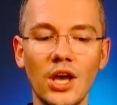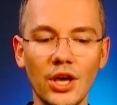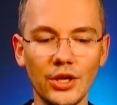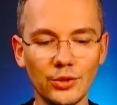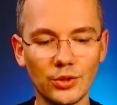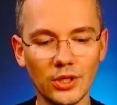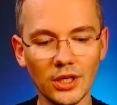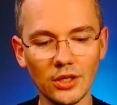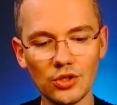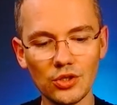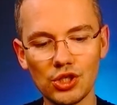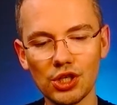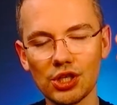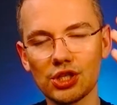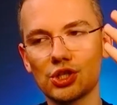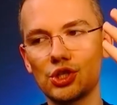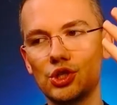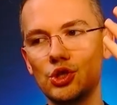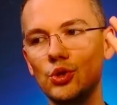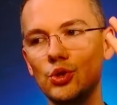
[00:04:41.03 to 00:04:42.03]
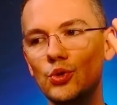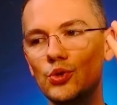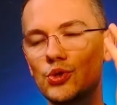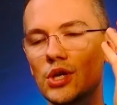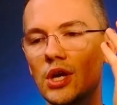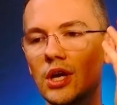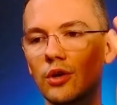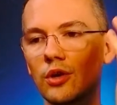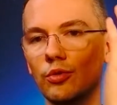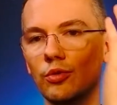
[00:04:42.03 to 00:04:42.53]
You can just choose,
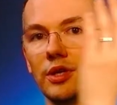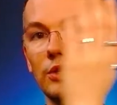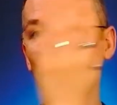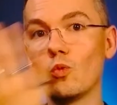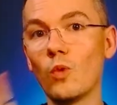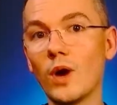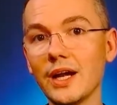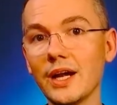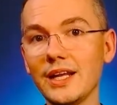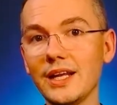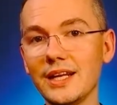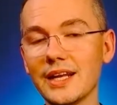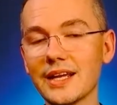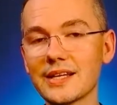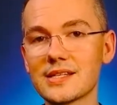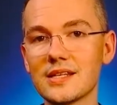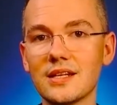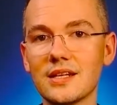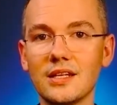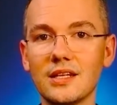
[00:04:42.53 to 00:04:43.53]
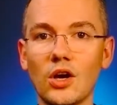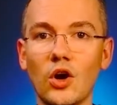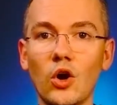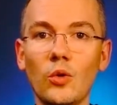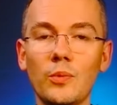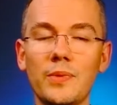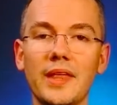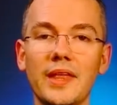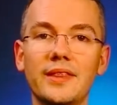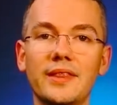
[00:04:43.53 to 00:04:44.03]
create one index and then
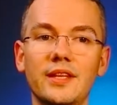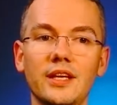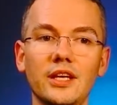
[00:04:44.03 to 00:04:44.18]
hope that